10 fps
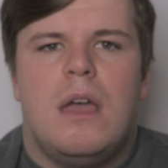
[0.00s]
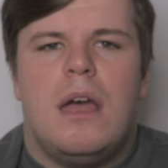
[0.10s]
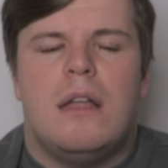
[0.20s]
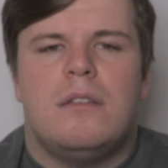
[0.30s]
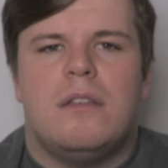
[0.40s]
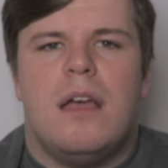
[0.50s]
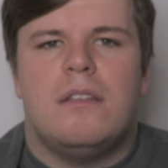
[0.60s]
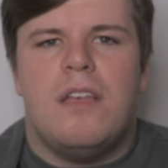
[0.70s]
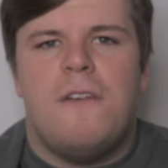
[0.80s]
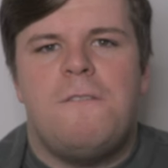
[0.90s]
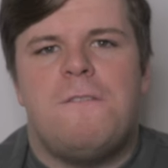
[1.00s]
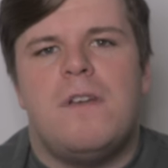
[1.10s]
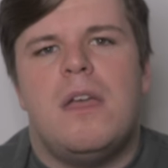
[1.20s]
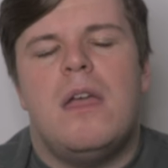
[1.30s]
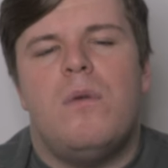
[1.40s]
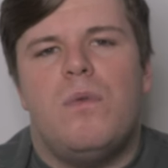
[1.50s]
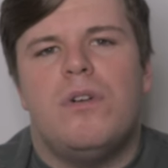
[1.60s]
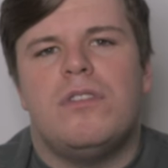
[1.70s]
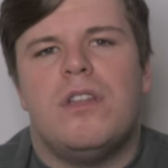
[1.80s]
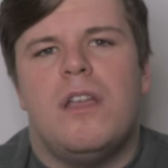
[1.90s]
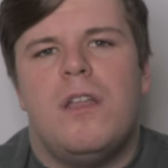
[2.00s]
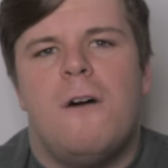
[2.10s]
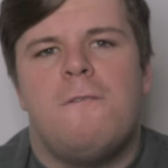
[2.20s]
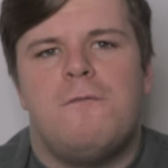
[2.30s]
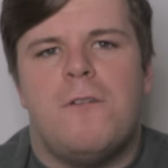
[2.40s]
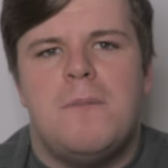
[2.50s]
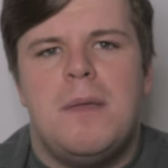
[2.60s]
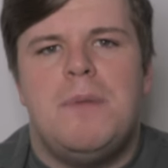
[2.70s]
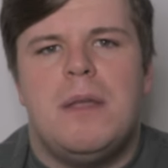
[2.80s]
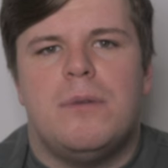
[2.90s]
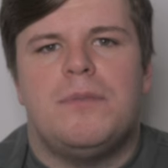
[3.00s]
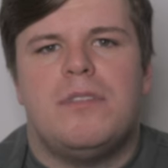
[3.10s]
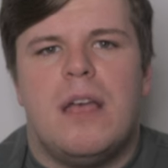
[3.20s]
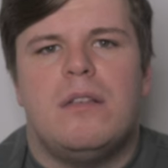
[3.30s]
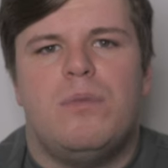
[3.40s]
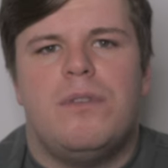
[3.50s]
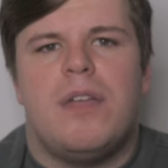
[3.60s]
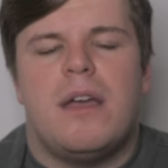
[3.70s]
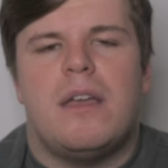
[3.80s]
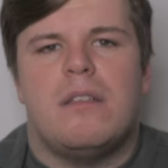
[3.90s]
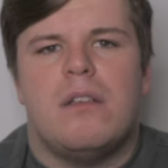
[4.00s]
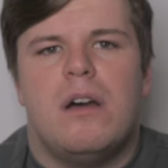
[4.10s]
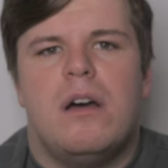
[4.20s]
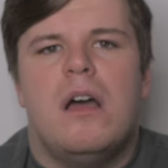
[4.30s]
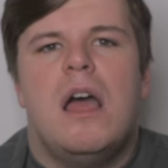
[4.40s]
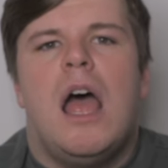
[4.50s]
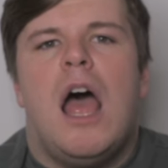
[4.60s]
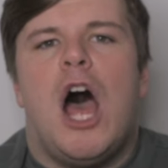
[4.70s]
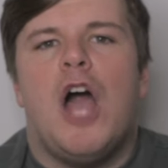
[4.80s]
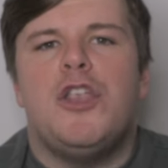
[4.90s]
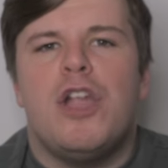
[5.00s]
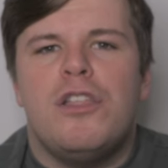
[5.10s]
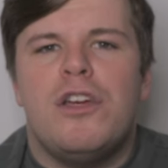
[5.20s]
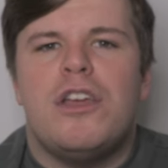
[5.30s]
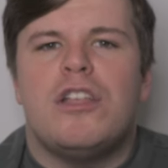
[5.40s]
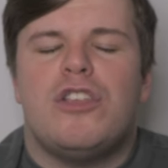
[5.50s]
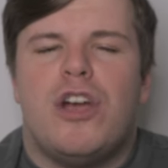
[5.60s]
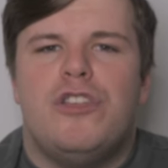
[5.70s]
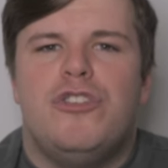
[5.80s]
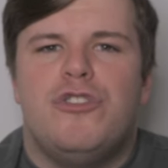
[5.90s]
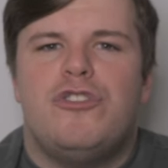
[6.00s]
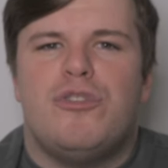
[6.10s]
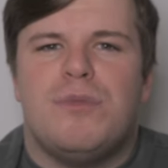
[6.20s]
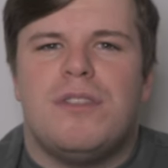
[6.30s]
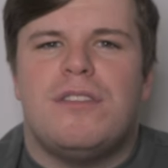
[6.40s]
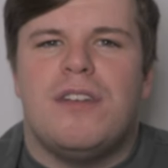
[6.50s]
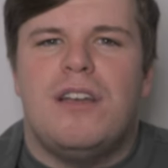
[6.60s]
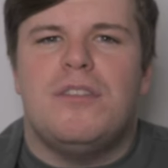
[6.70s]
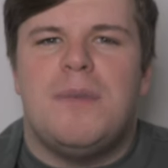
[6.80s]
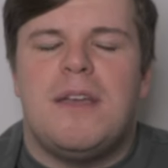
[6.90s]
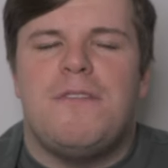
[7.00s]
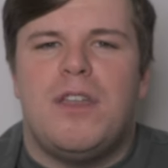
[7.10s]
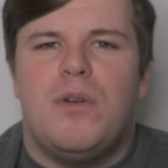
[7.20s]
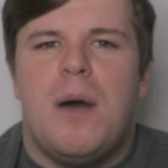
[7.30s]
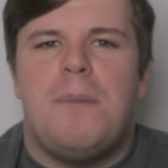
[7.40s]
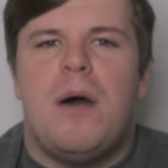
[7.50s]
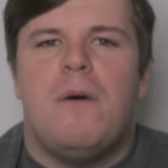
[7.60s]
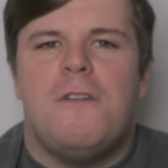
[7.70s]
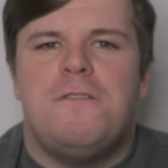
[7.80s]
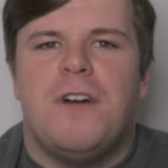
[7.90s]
And as if it wasn't enough for me being obsessed with that guitar, another guitar YouTuber decided to make a video about a